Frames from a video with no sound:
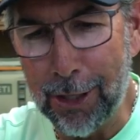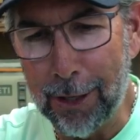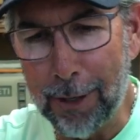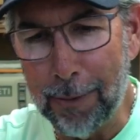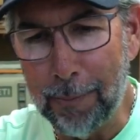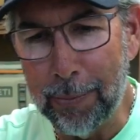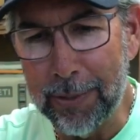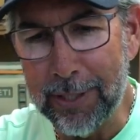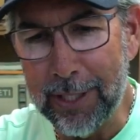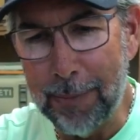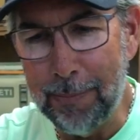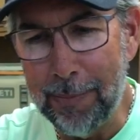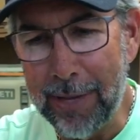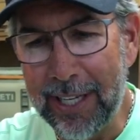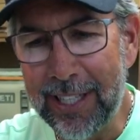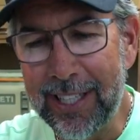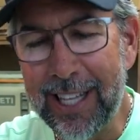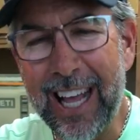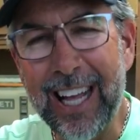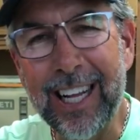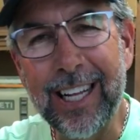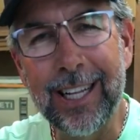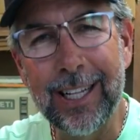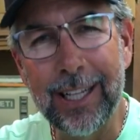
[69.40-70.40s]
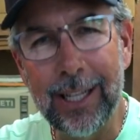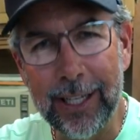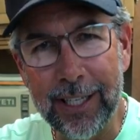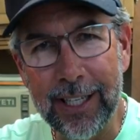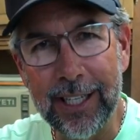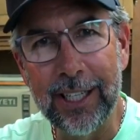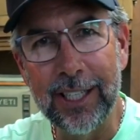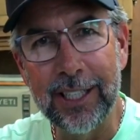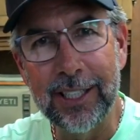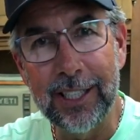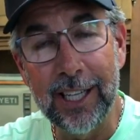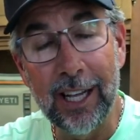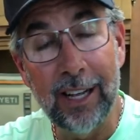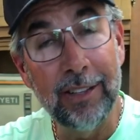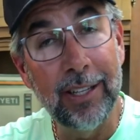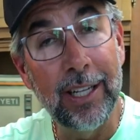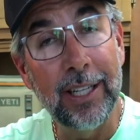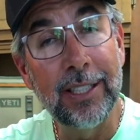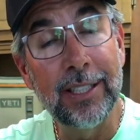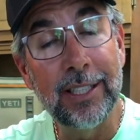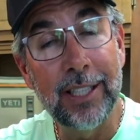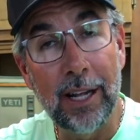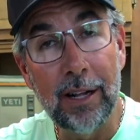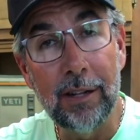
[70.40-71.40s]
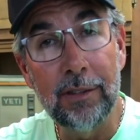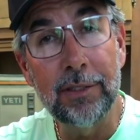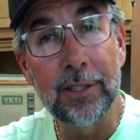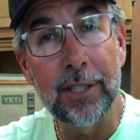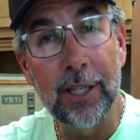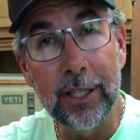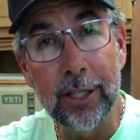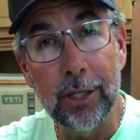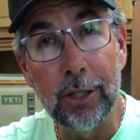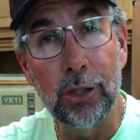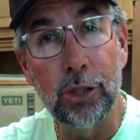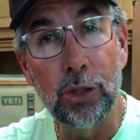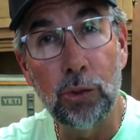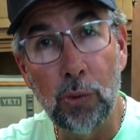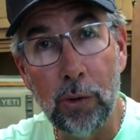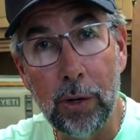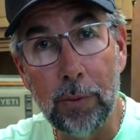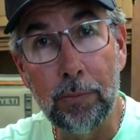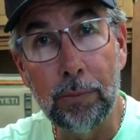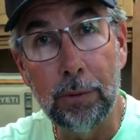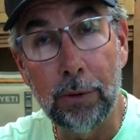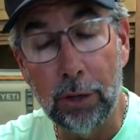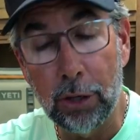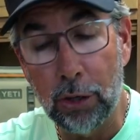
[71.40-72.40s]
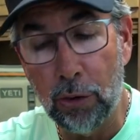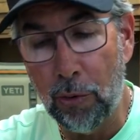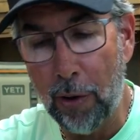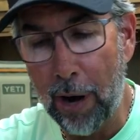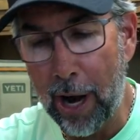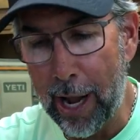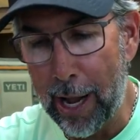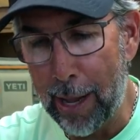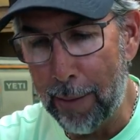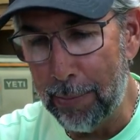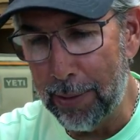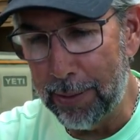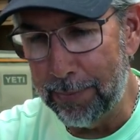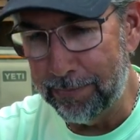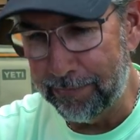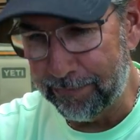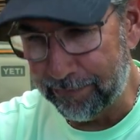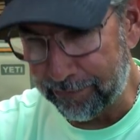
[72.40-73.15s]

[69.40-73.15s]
here, but they make that clicking sound that sounds like a shrimp or a crab.